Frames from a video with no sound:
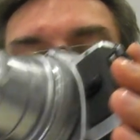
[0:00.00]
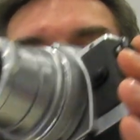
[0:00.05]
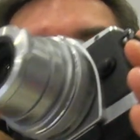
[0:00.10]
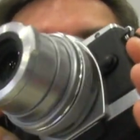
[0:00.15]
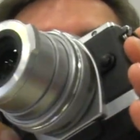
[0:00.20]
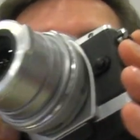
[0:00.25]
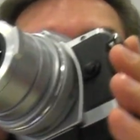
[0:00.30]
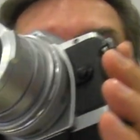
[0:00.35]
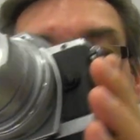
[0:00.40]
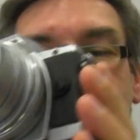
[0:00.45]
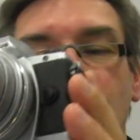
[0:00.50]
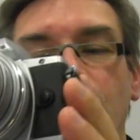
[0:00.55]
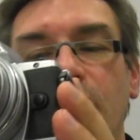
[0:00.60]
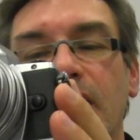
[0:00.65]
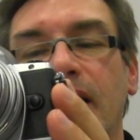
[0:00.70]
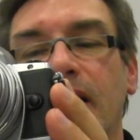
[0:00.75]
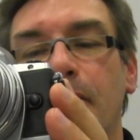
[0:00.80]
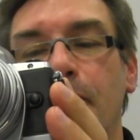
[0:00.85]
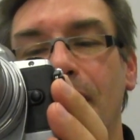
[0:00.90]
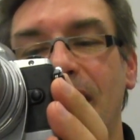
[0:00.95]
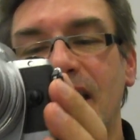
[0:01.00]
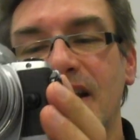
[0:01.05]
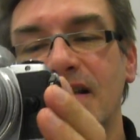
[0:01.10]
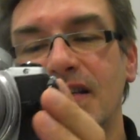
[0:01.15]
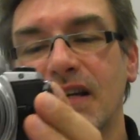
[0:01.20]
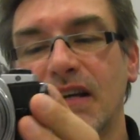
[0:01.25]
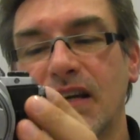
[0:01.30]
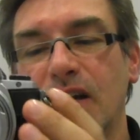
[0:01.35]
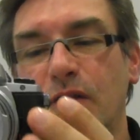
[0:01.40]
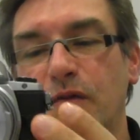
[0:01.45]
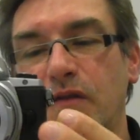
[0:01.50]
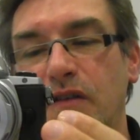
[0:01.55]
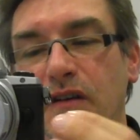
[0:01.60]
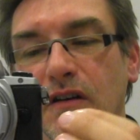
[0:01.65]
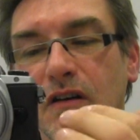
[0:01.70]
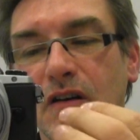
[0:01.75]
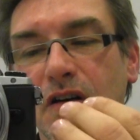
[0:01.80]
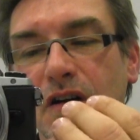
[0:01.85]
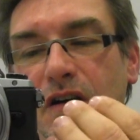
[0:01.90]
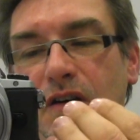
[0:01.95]
So that's real amazing if
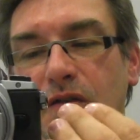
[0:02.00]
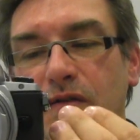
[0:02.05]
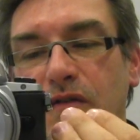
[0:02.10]
you